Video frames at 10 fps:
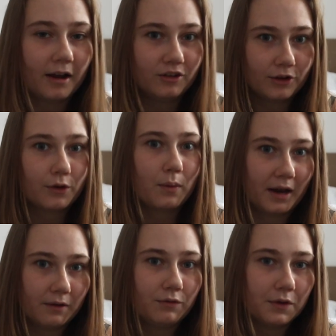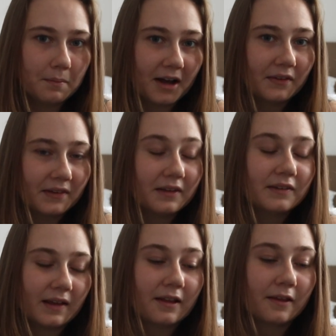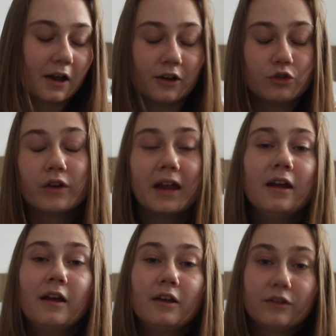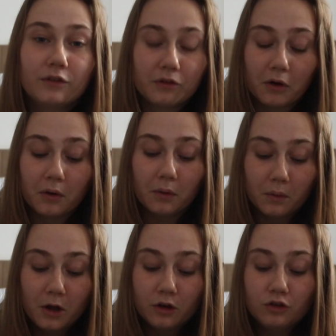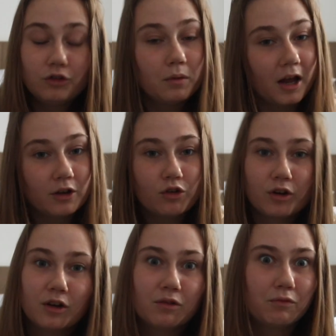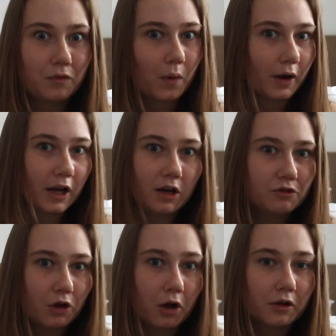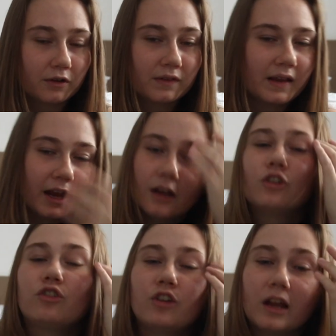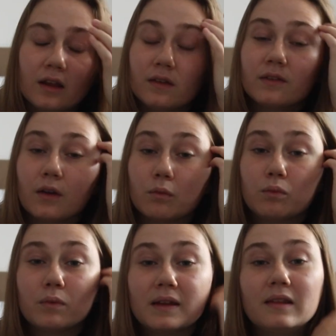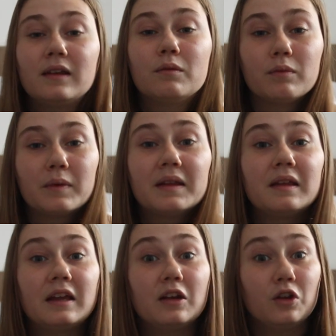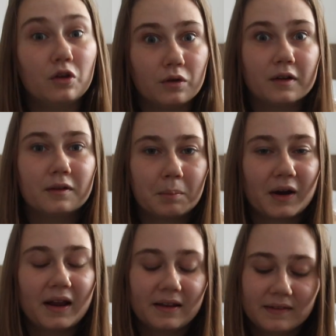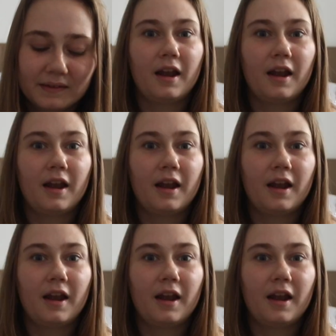I took quite a few buses in the country, so $240-ish is a really good price.